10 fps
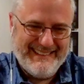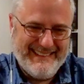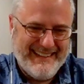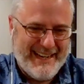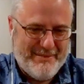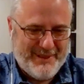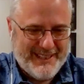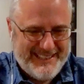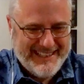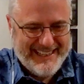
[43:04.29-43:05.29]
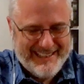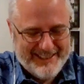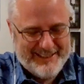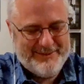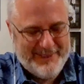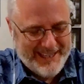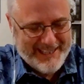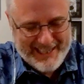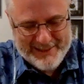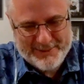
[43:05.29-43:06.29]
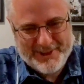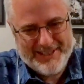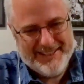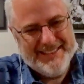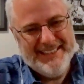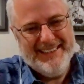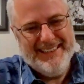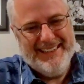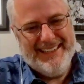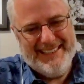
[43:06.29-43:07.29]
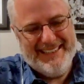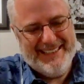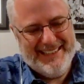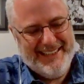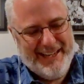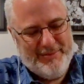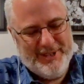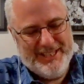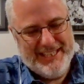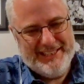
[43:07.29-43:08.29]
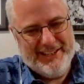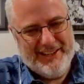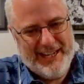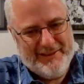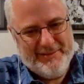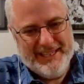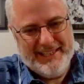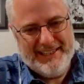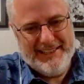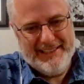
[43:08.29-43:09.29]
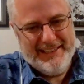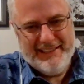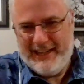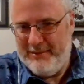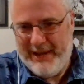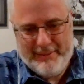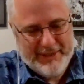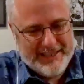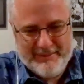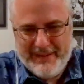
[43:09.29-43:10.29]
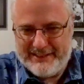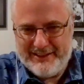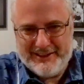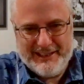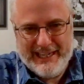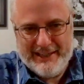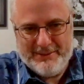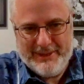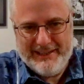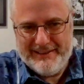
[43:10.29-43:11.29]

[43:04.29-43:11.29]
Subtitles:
I appreciate it. Those are very kind words. And I appreciate y'all having me on, and I'm happy to come back, talk to you guys whenever.